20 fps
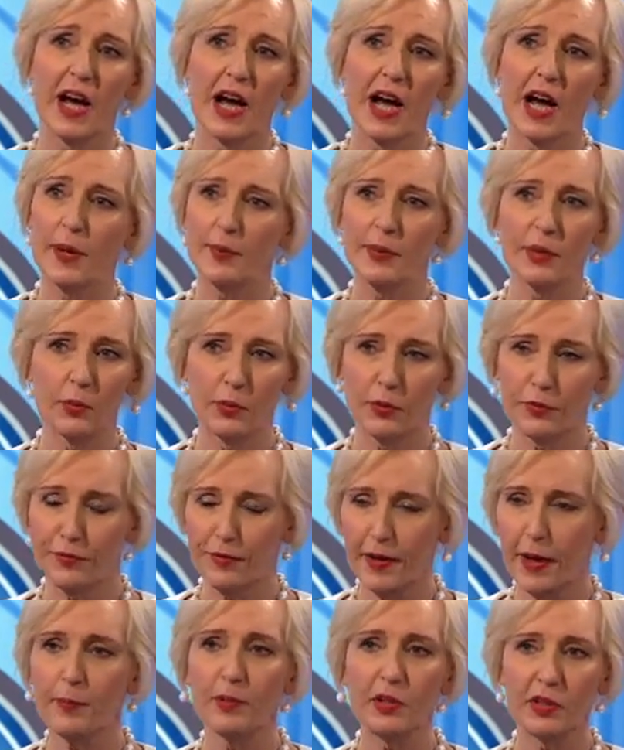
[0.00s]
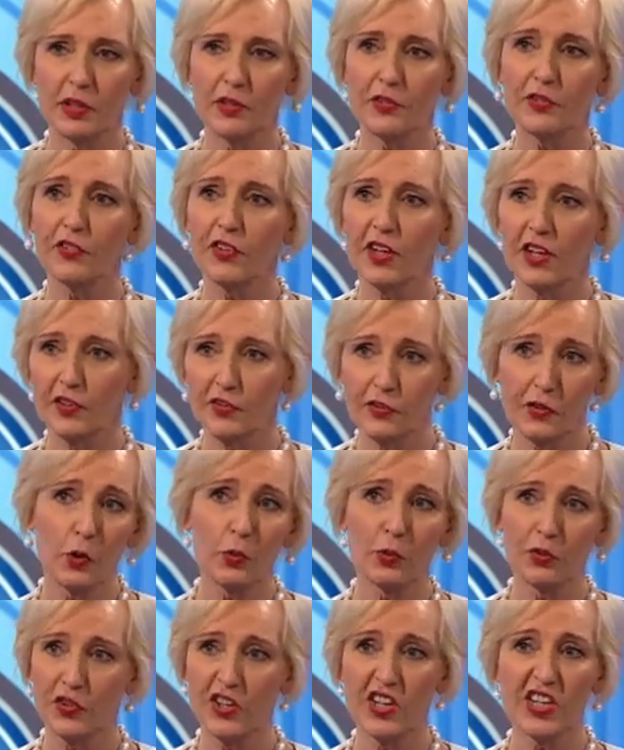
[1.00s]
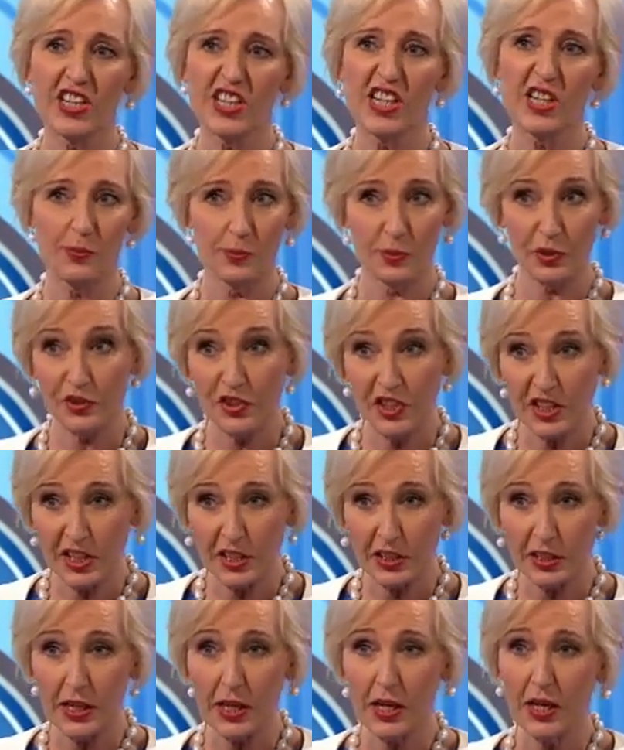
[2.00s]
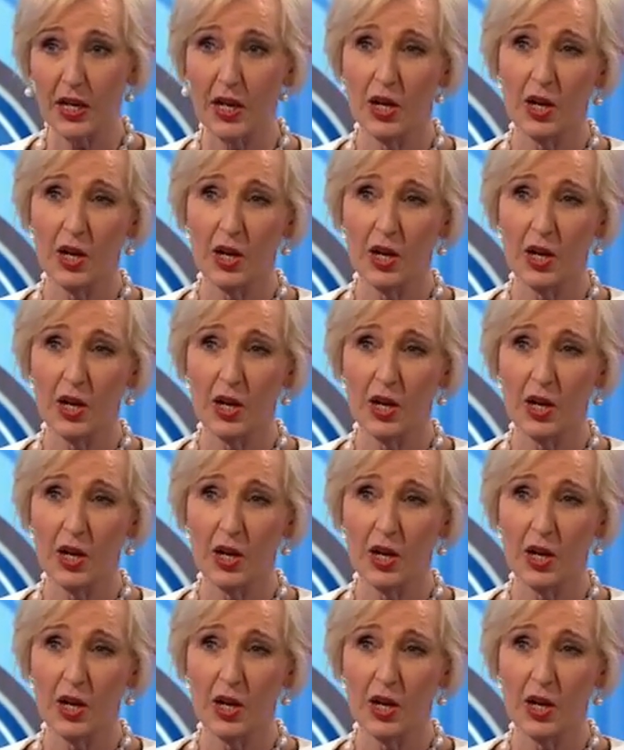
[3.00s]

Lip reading: Army were fabulous, and so was he in particular.